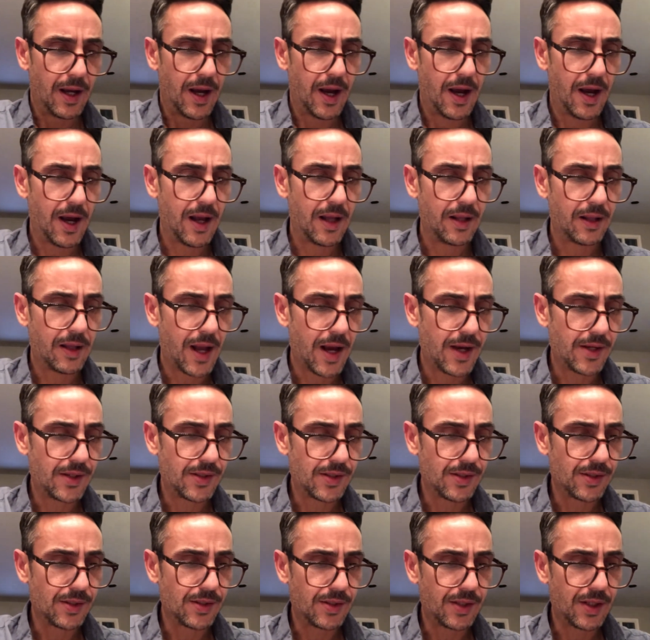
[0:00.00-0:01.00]
Uh,
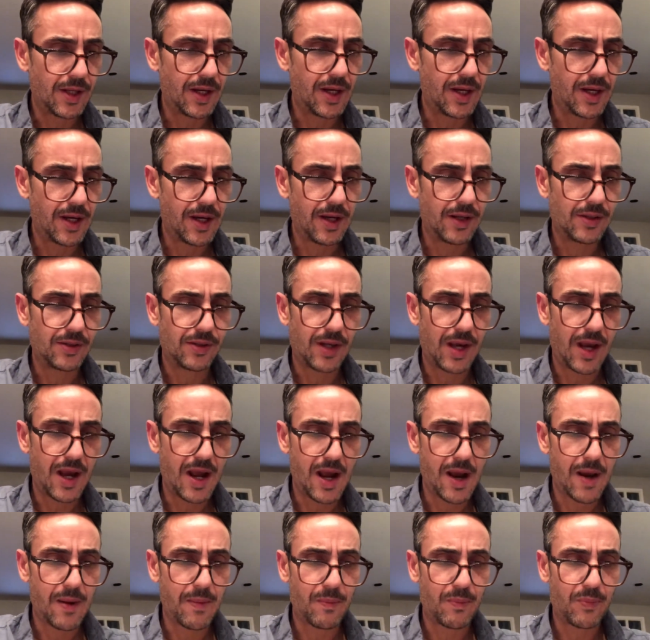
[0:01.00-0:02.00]
licensing
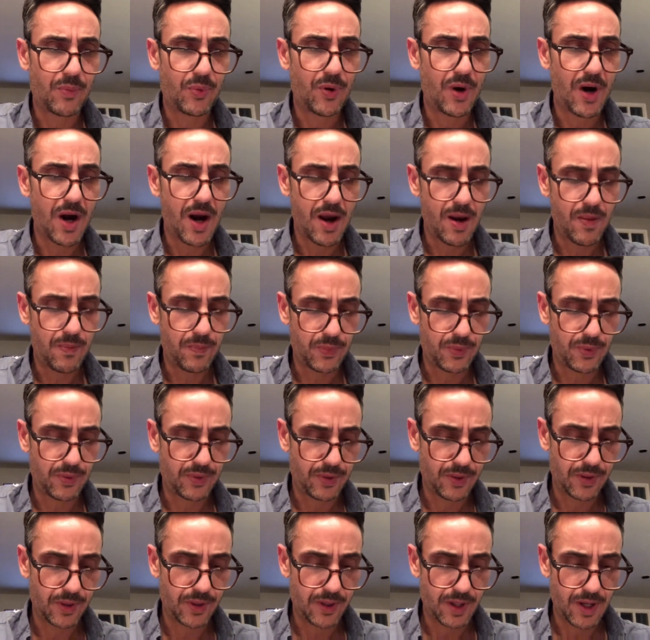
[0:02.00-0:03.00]
exam prep,
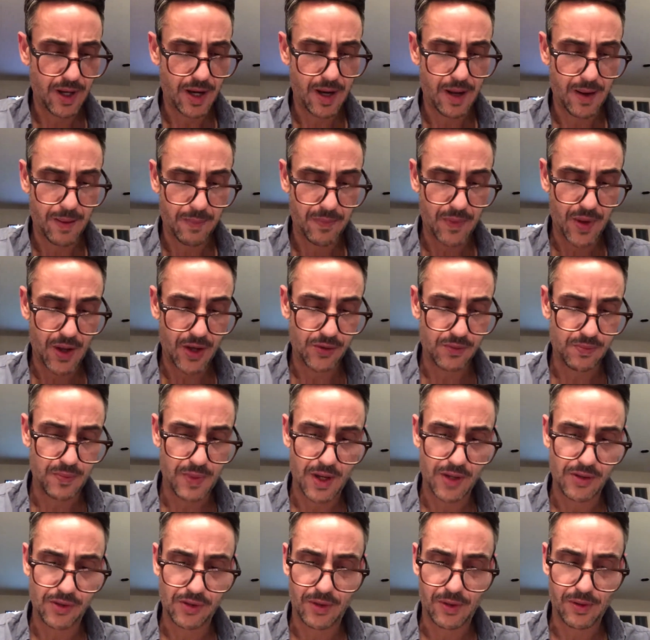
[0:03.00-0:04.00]
um, that's
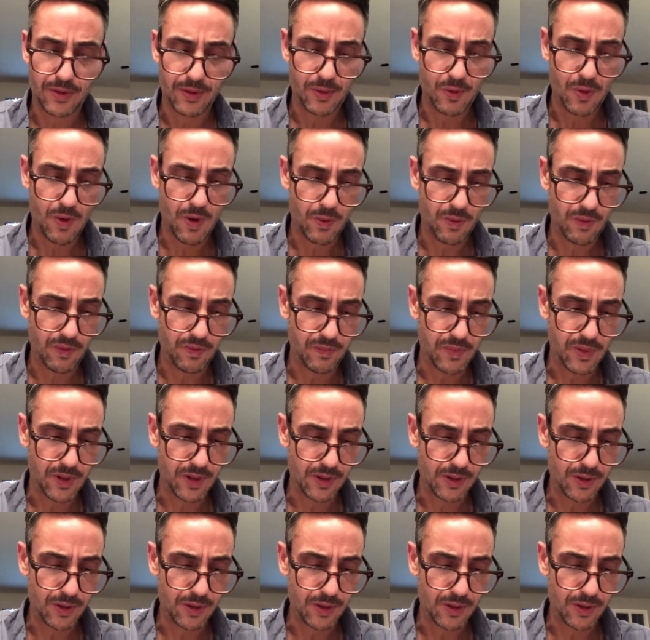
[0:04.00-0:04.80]
basically what we've been